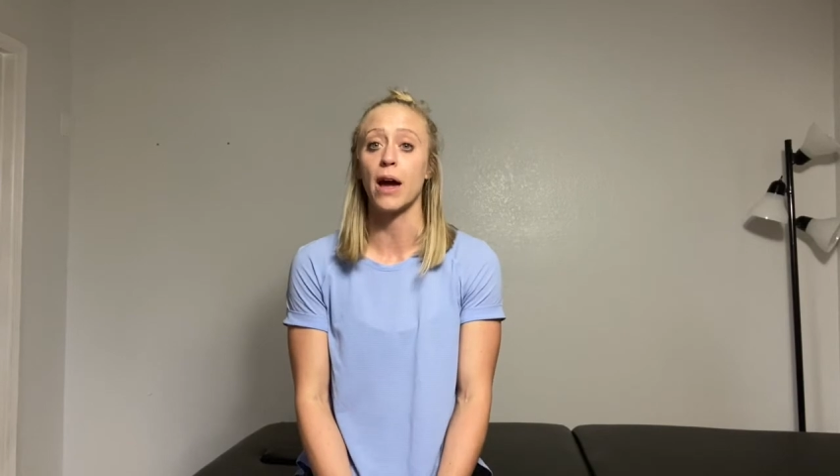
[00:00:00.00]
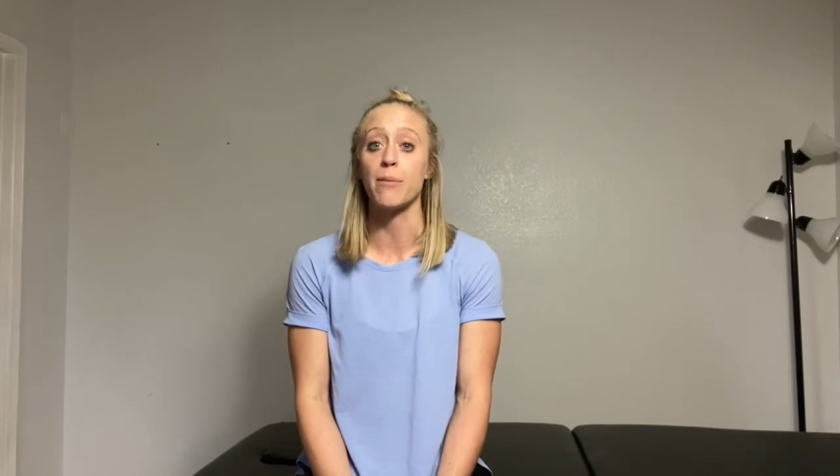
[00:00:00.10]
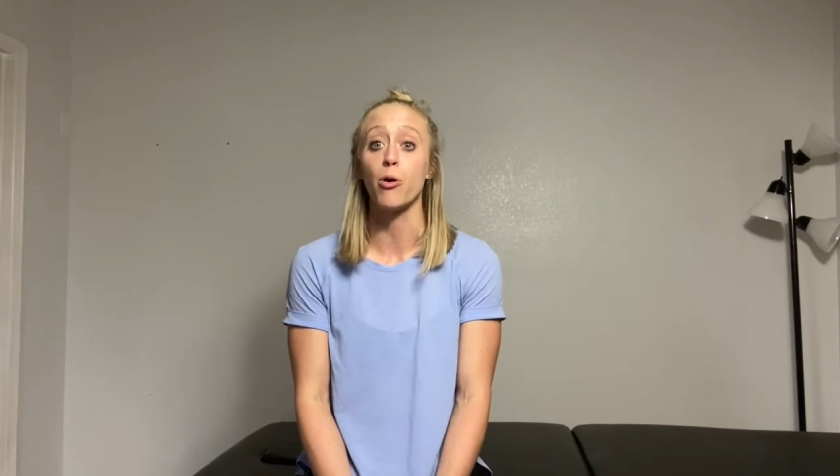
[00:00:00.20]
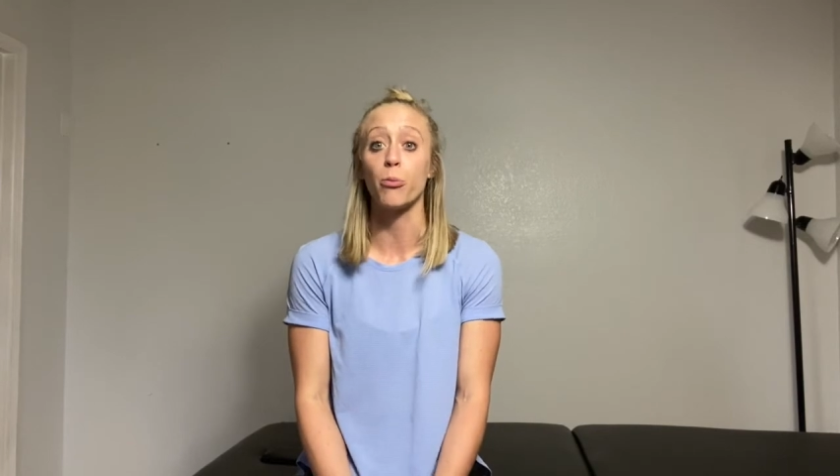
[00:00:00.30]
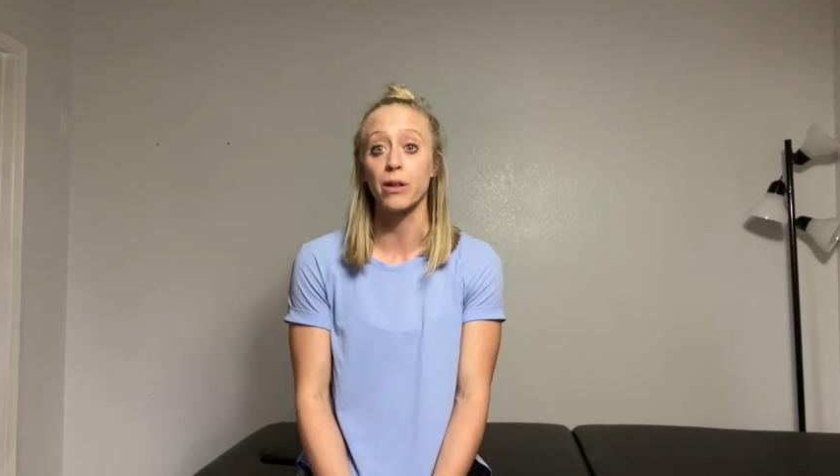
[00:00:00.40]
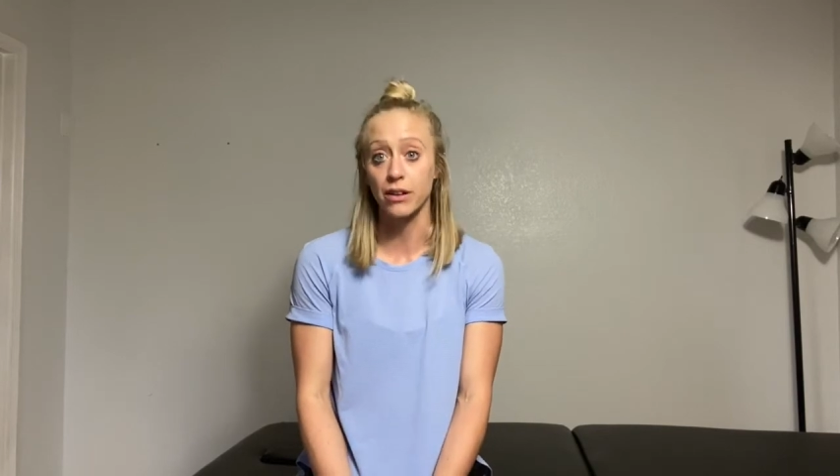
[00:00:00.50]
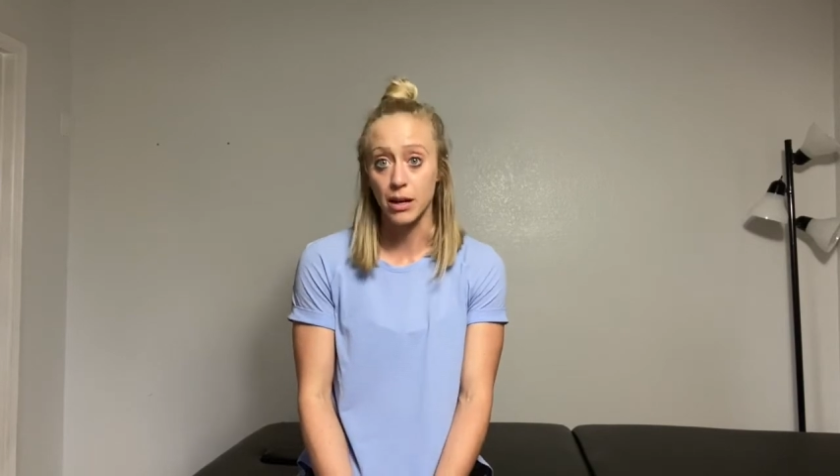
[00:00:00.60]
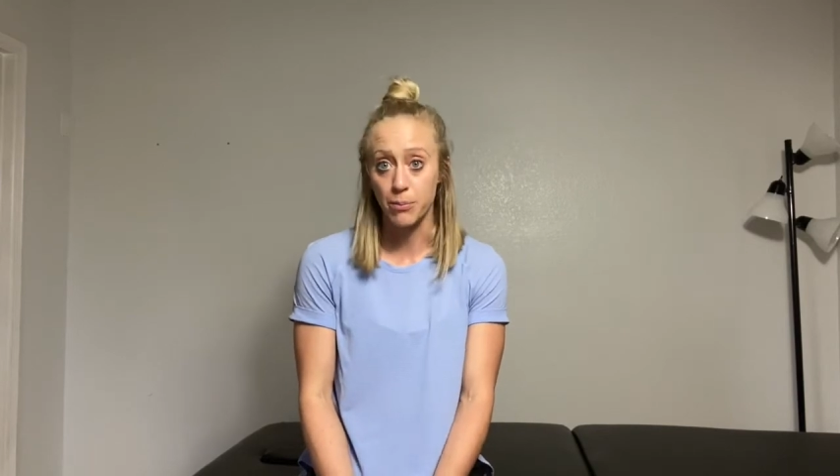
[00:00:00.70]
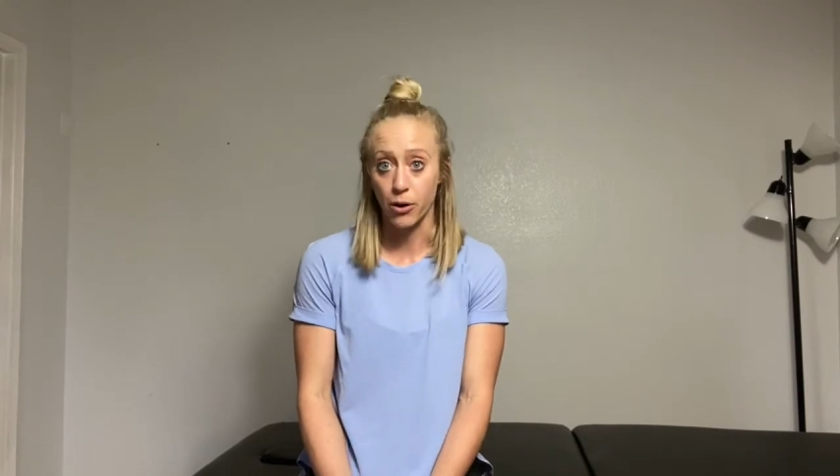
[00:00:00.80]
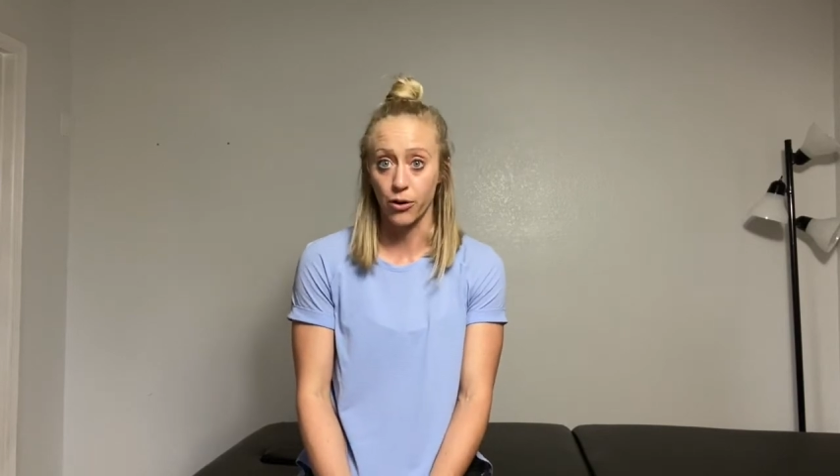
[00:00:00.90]
a
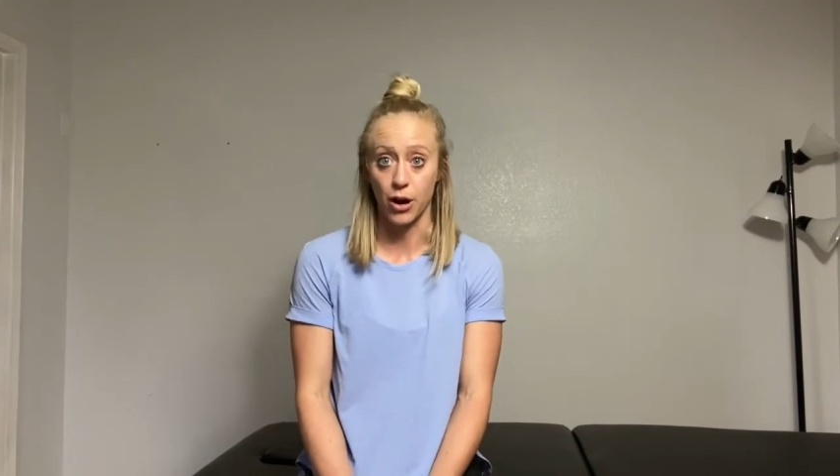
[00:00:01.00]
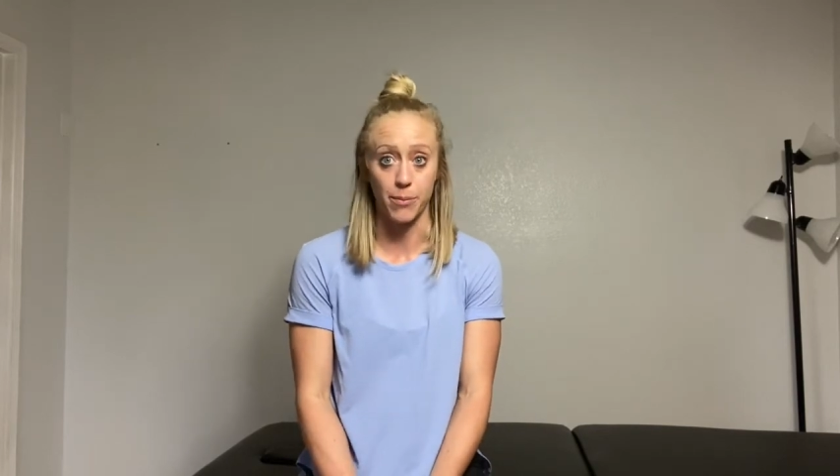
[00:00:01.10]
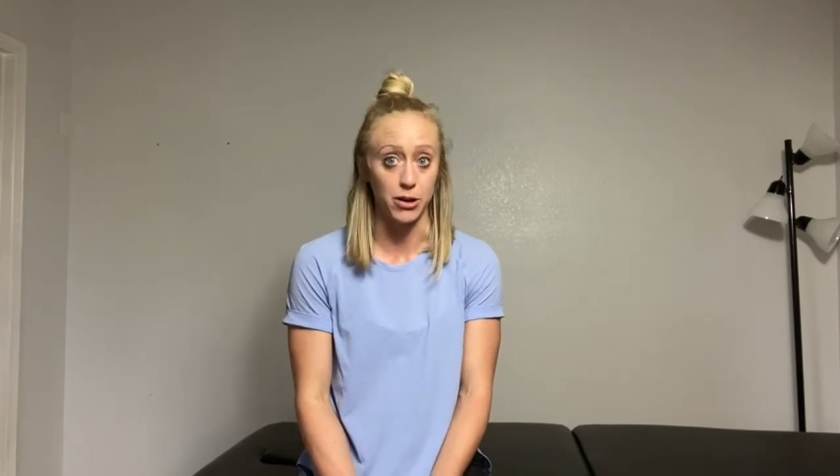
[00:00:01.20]
mobility program,